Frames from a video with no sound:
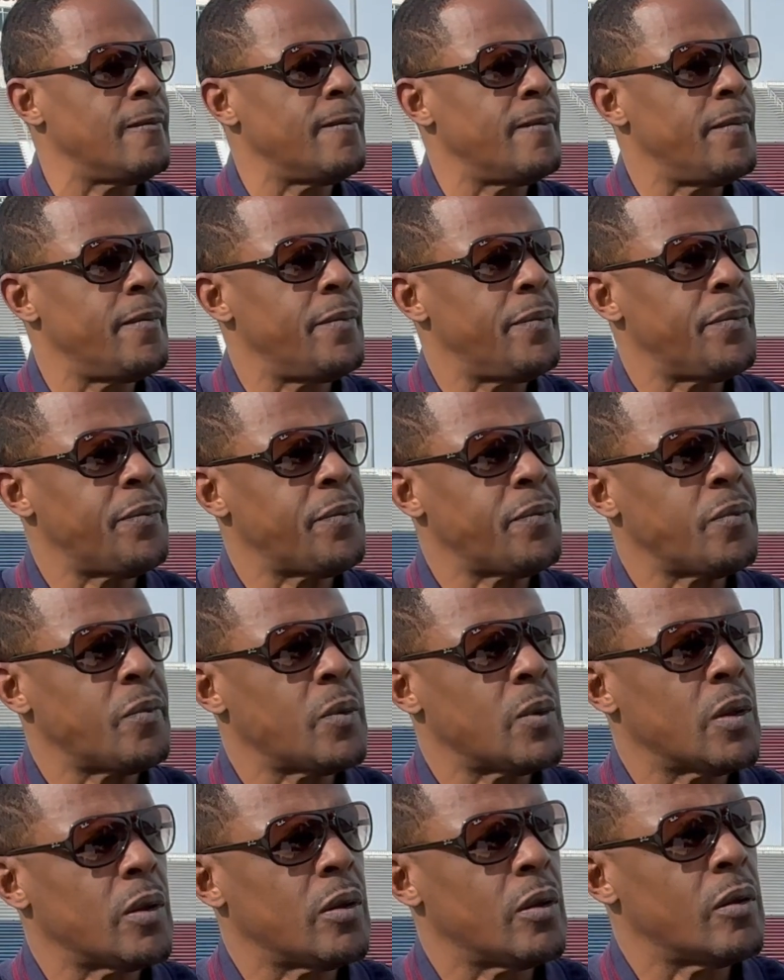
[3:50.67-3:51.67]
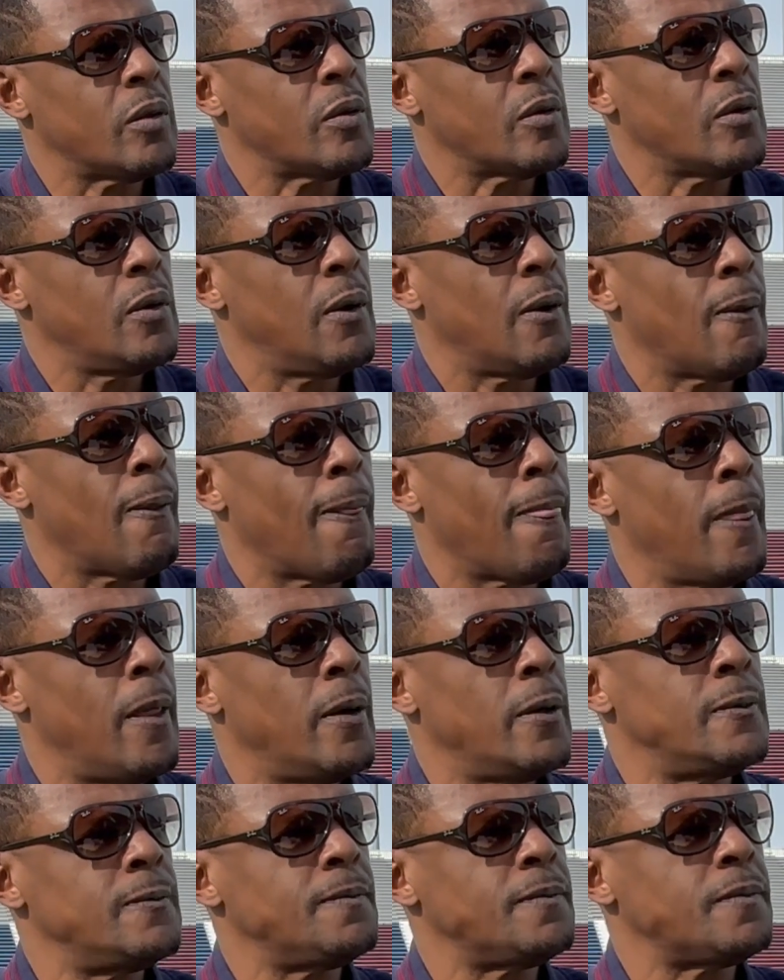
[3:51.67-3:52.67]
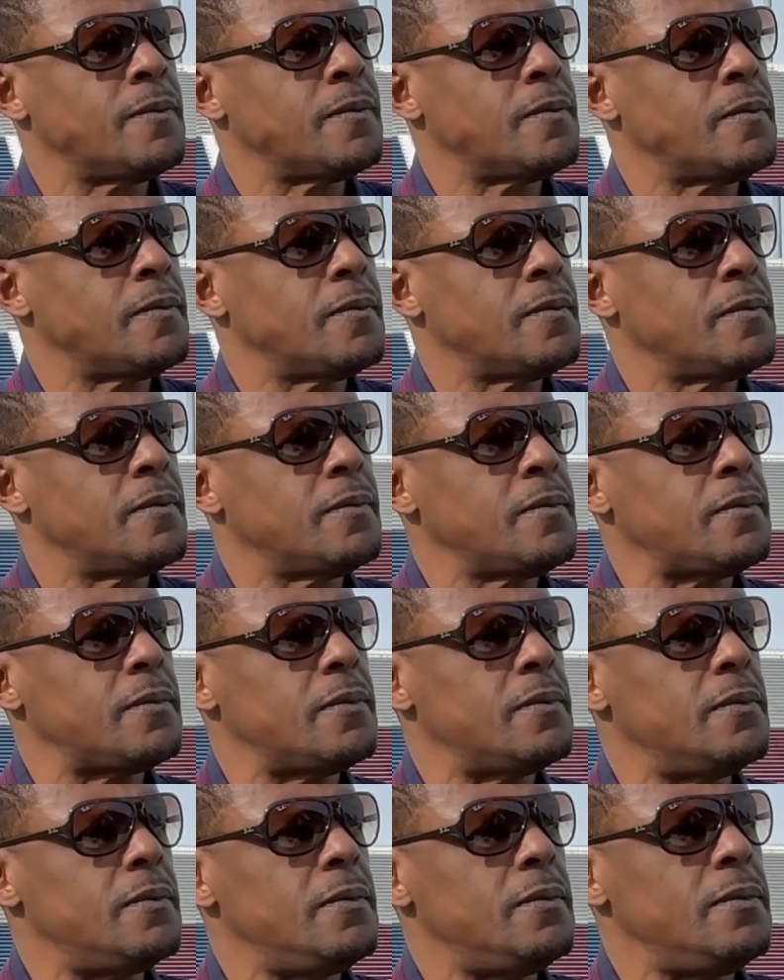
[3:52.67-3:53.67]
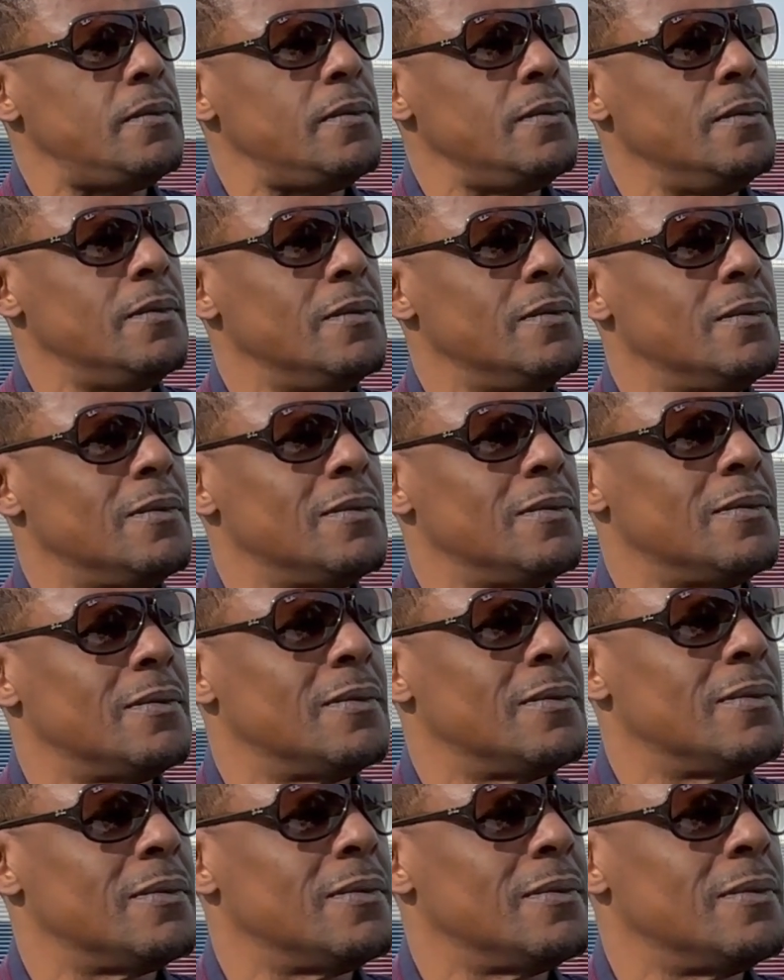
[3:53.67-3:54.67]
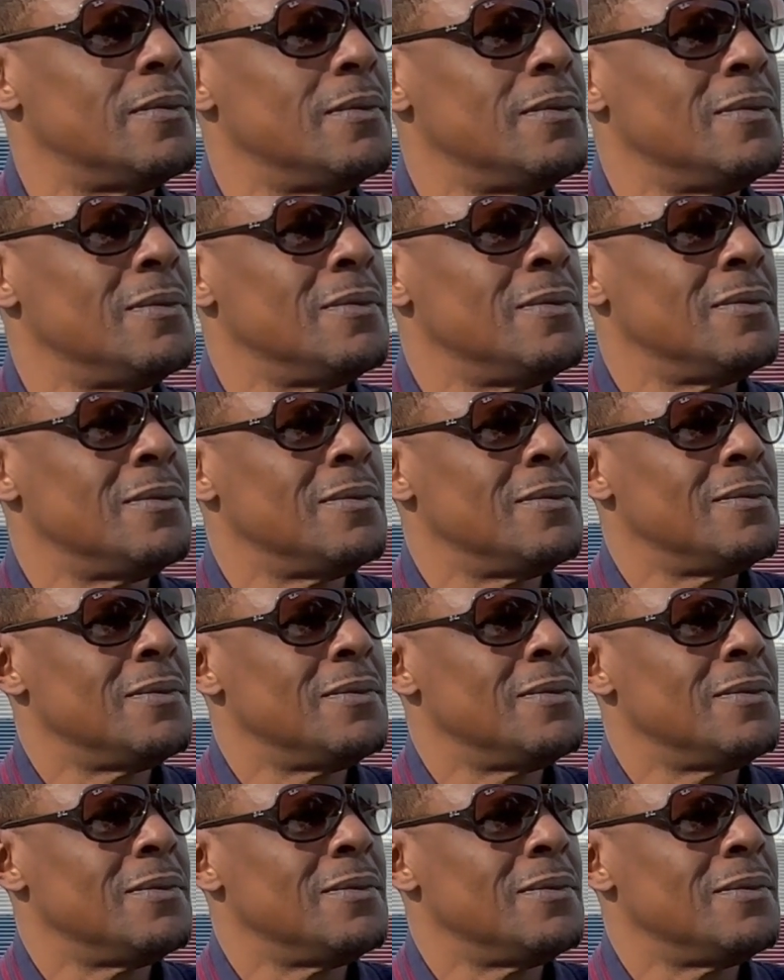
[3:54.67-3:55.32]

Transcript: Are there a couple of positions on the field that you're particularly focused on?